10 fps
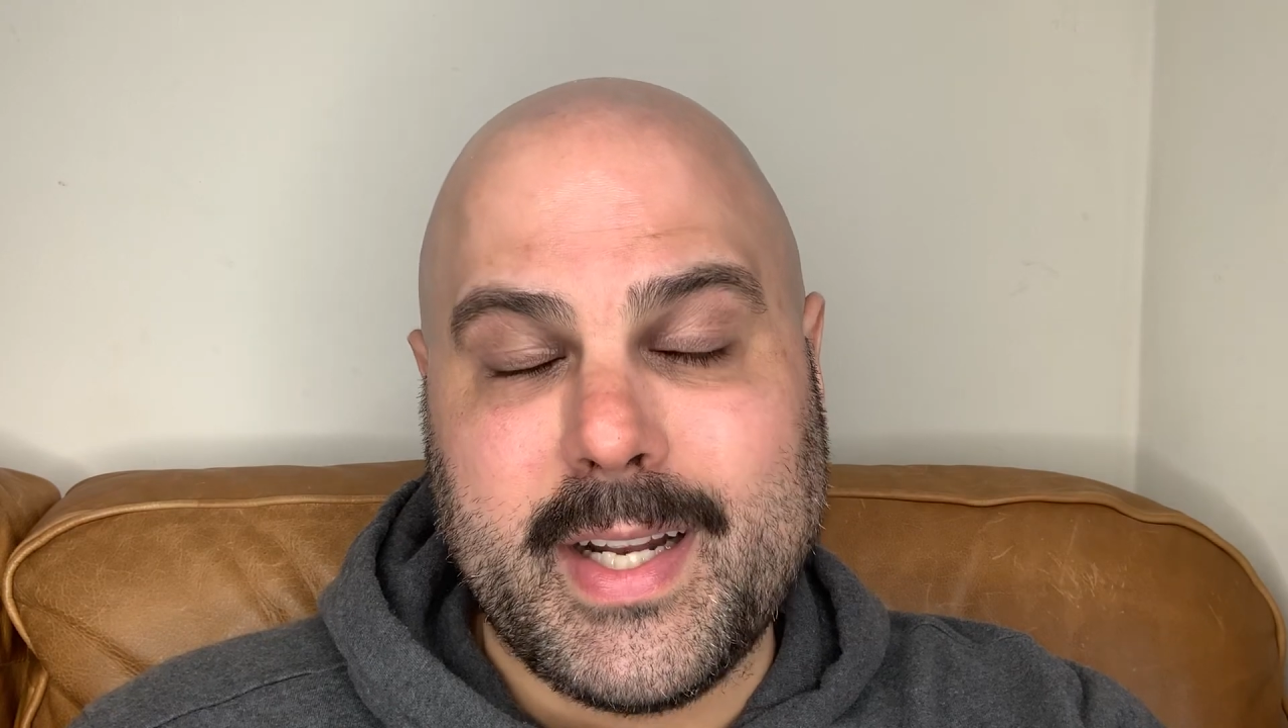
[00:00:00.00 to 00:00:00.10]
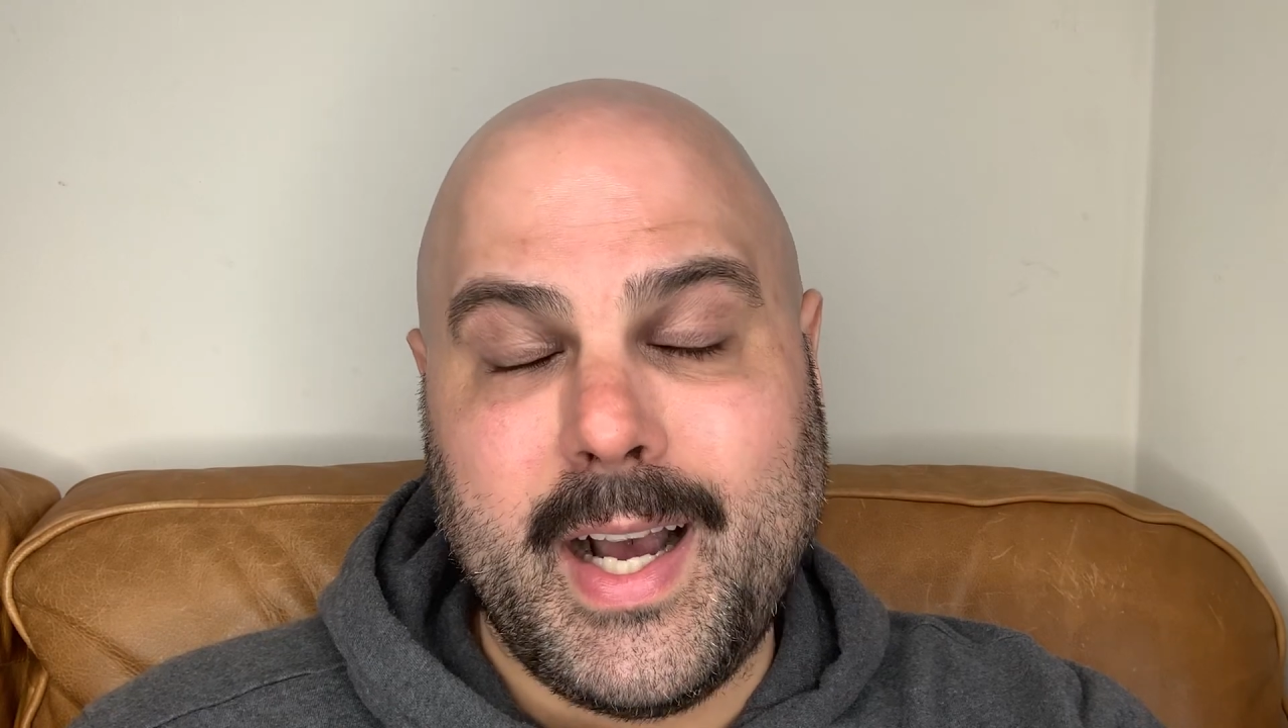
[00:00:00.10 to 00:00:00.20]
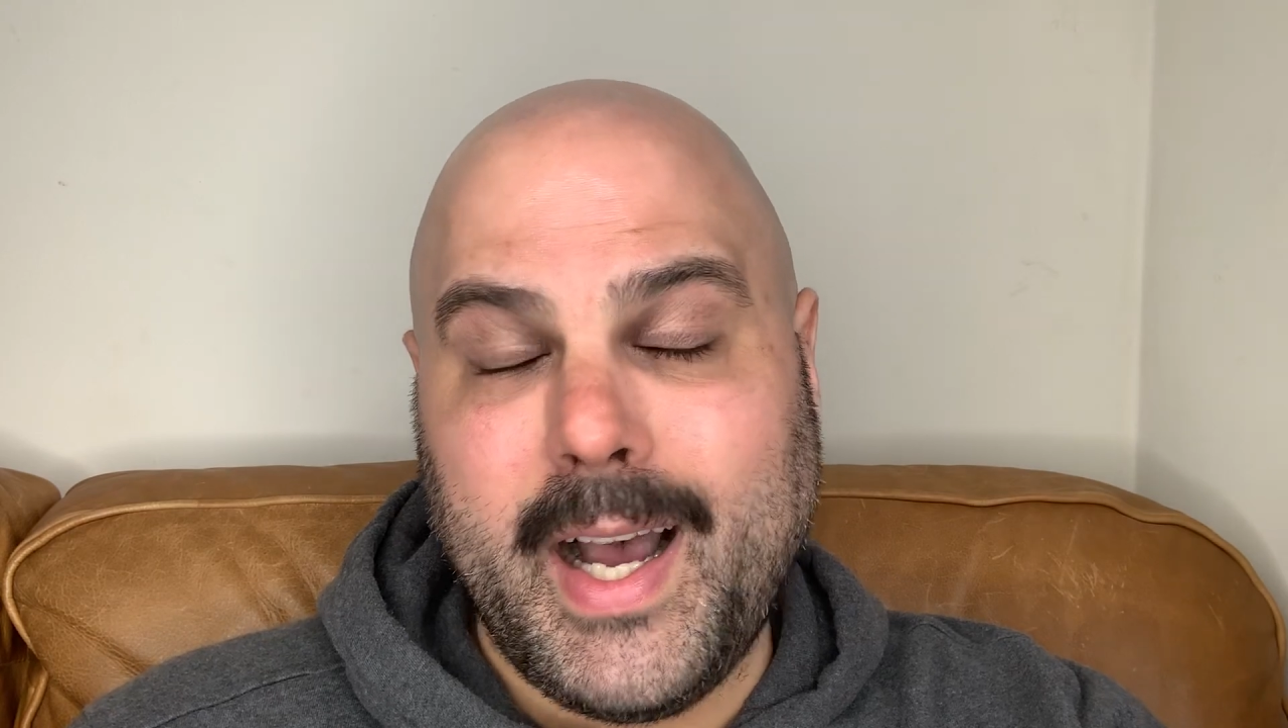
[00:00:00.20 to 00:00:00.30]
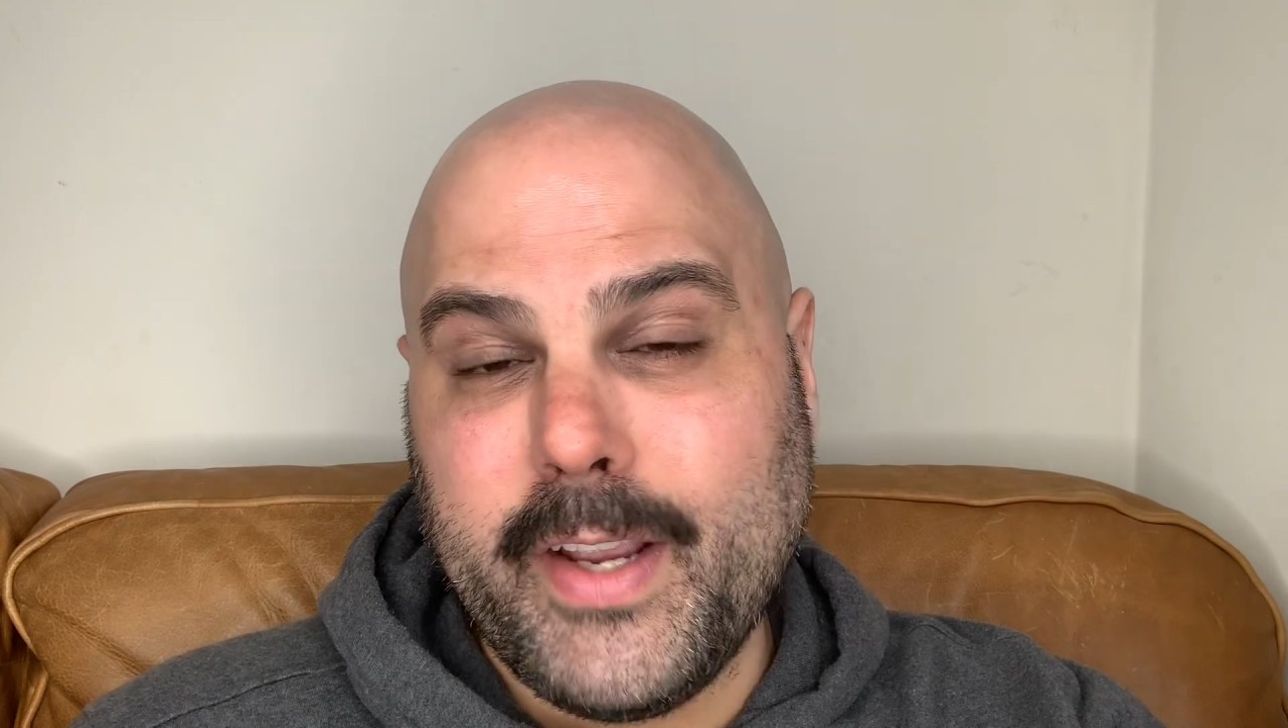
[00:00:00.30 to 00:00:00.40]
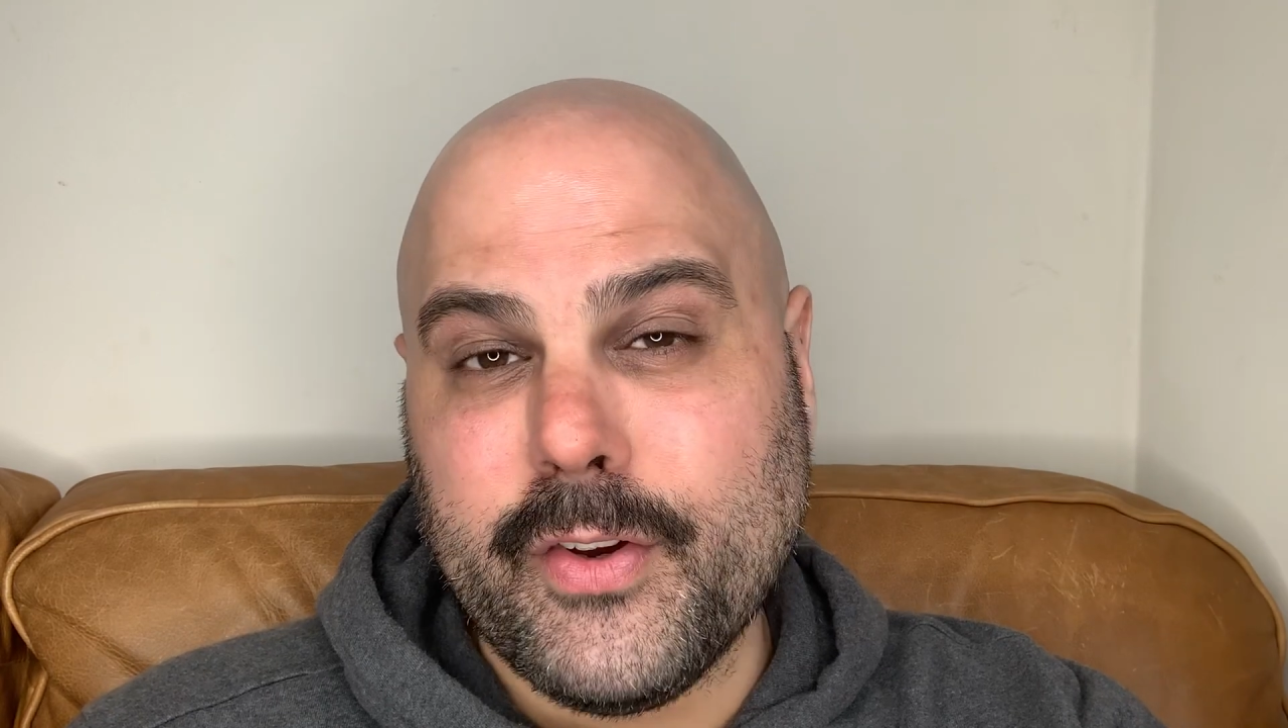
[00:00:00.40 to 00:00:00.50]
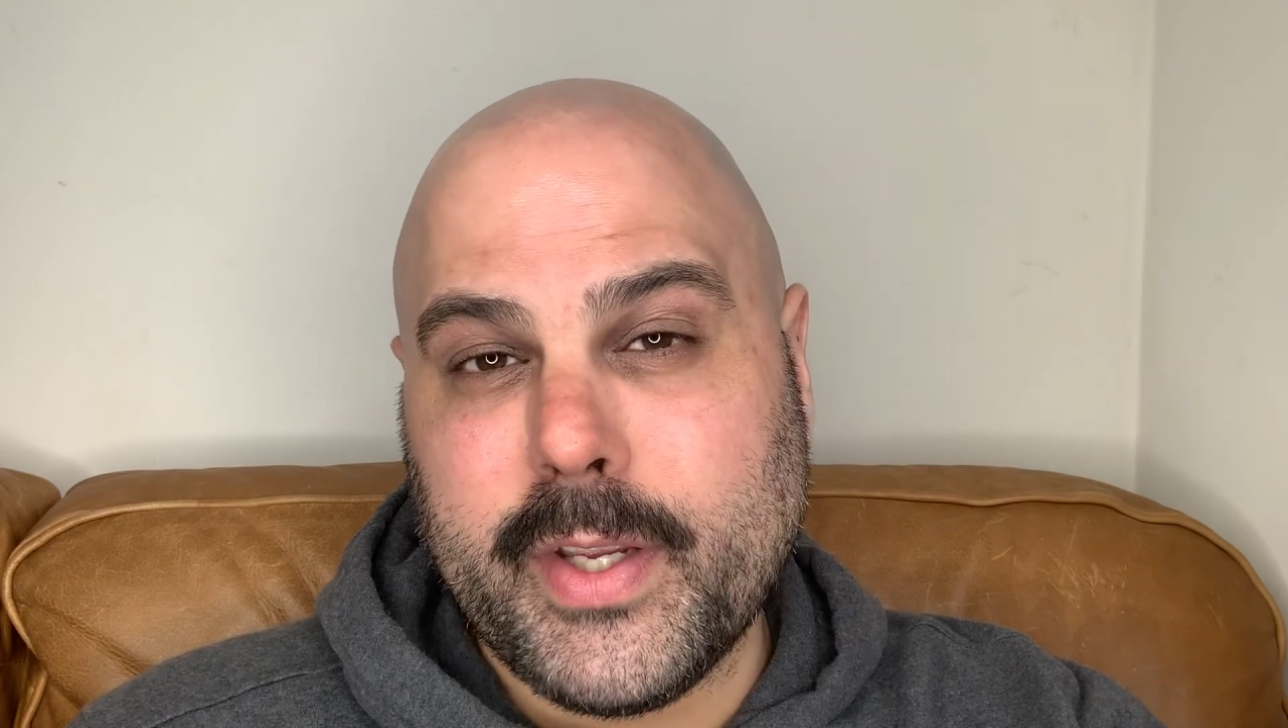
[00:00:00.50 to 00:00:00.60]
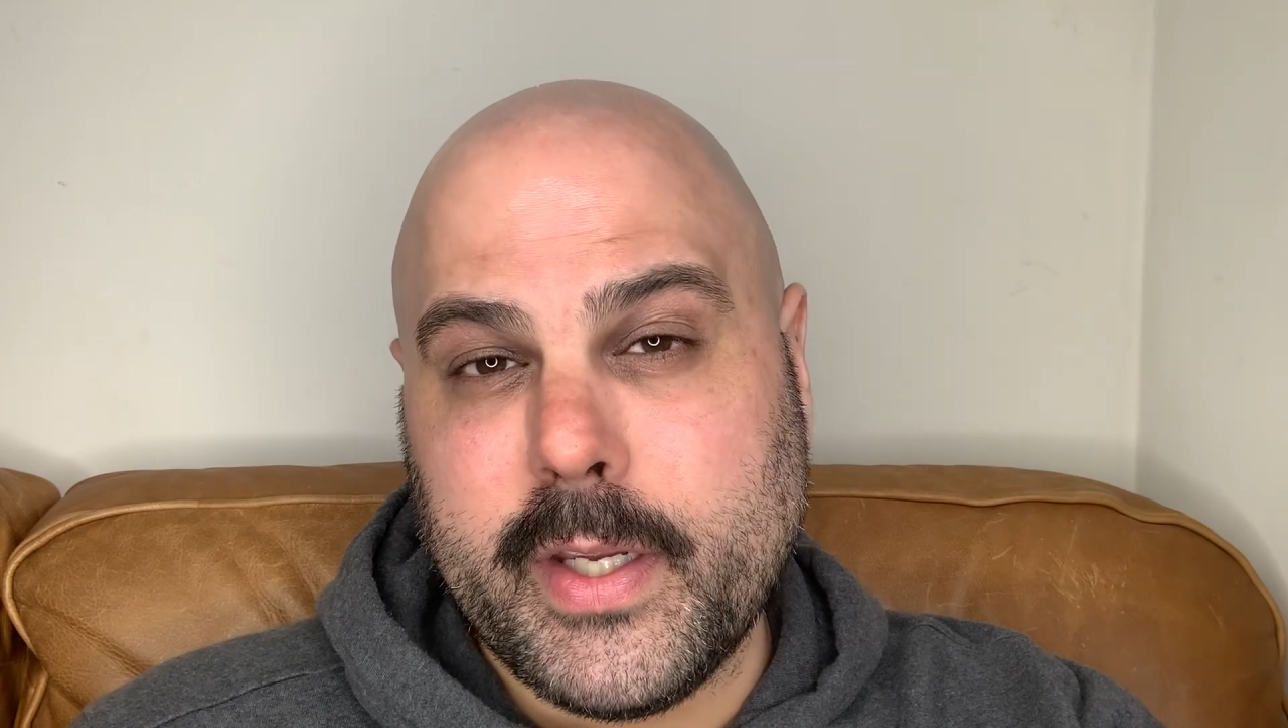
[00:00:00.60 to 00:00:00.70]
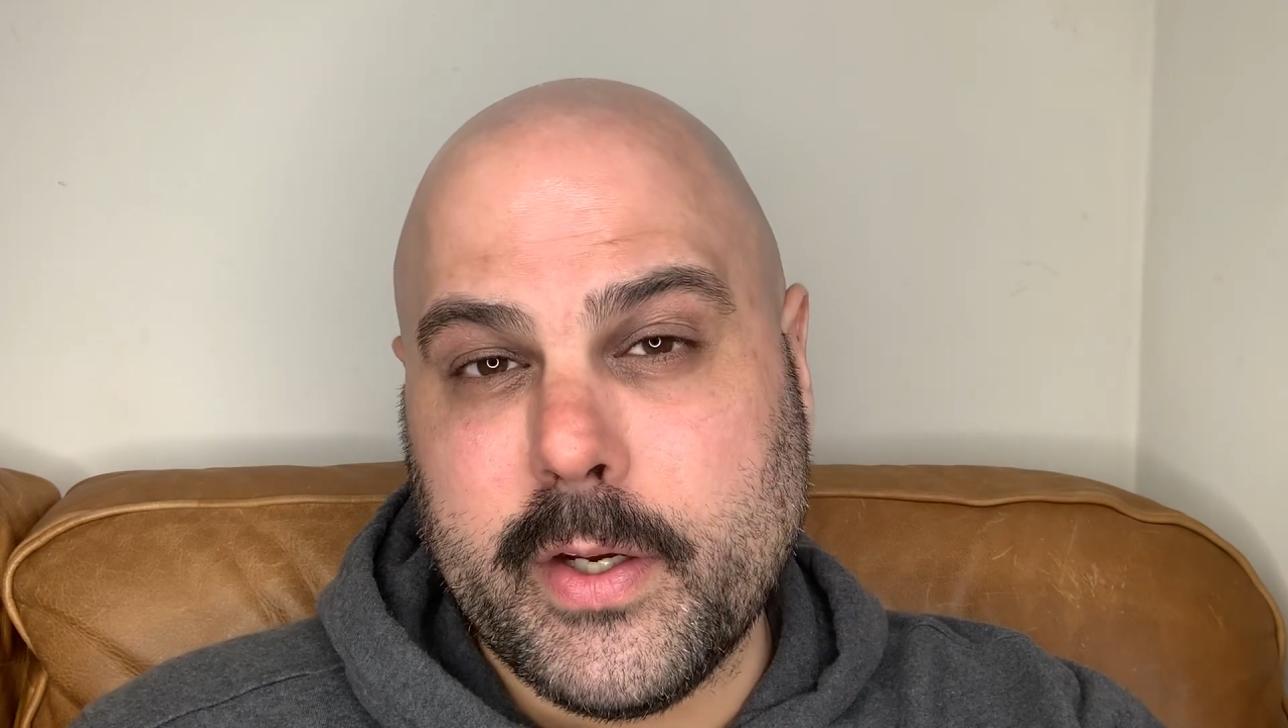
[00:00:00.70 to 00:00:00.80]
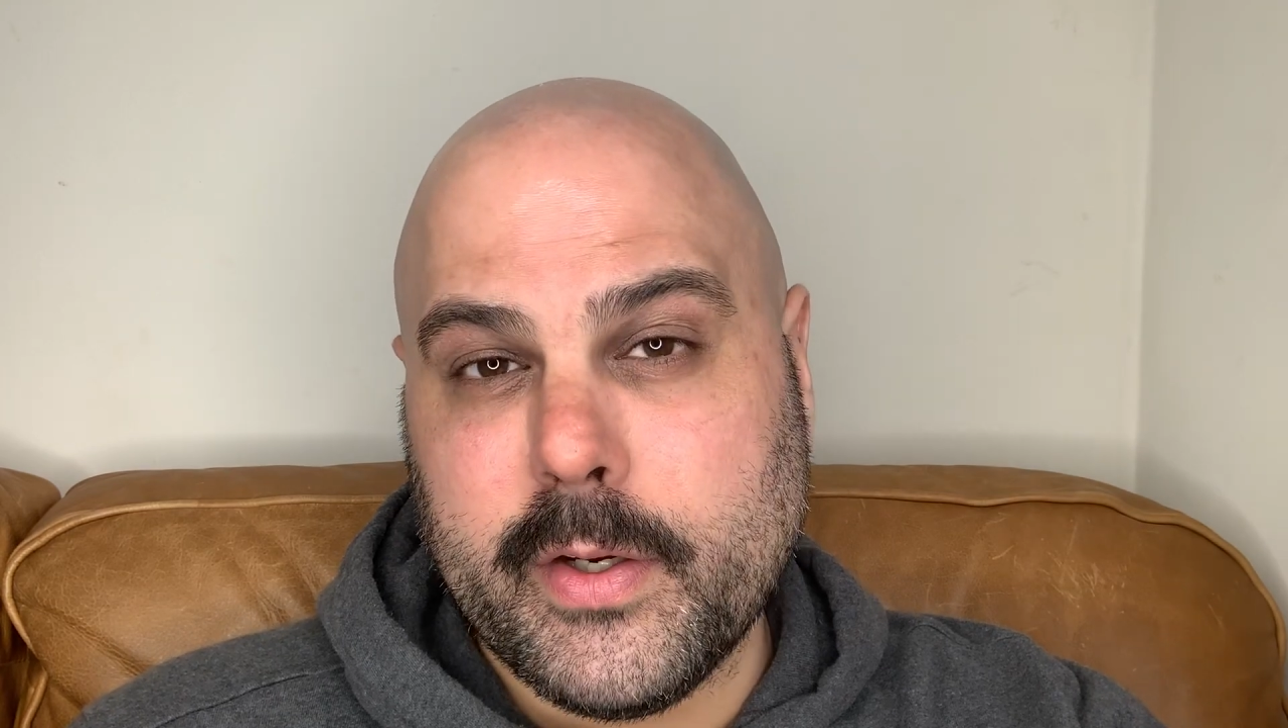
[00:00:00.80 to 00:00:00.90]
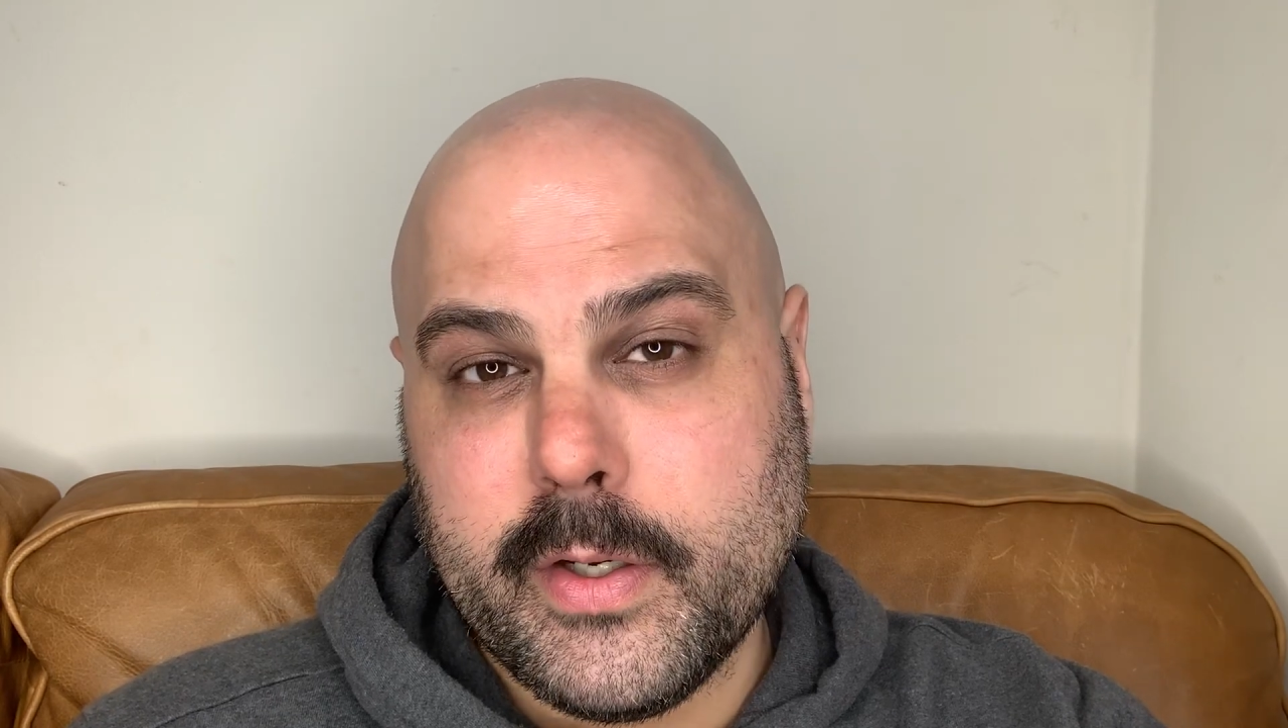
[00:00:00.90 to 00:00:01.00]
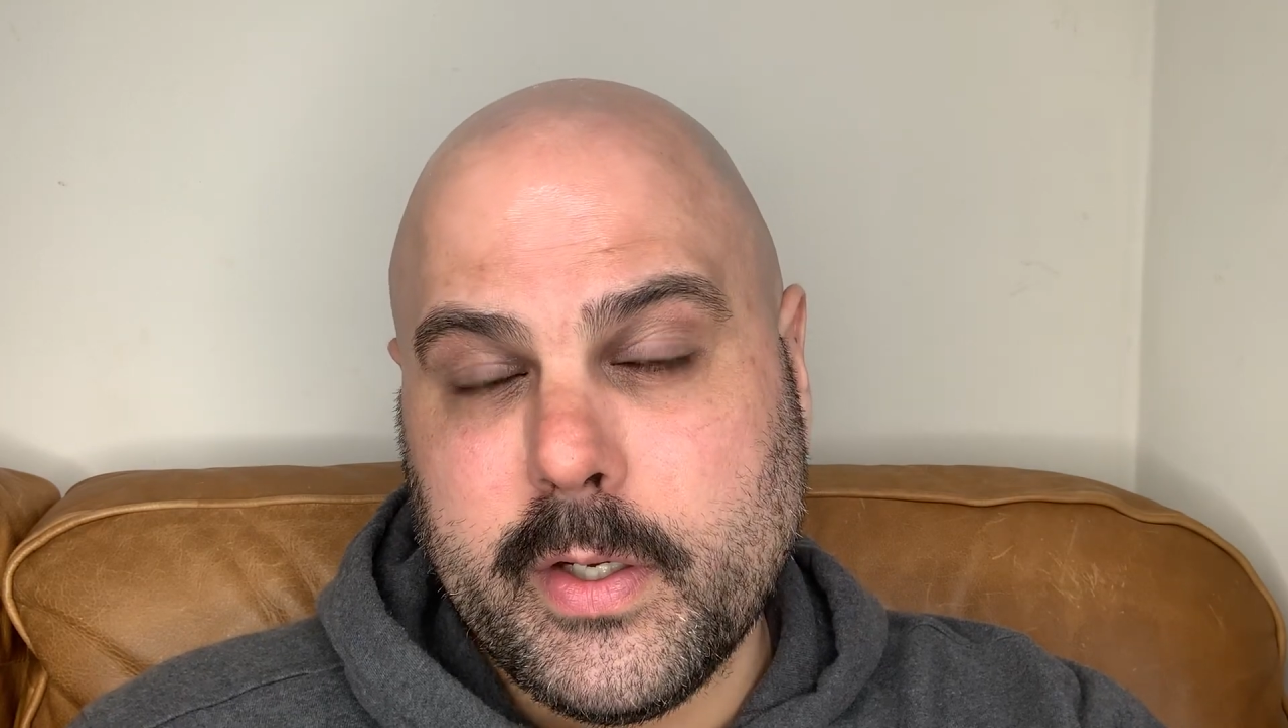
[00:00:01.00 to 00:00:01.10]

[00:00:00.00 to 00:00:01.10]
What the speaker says: higher gear.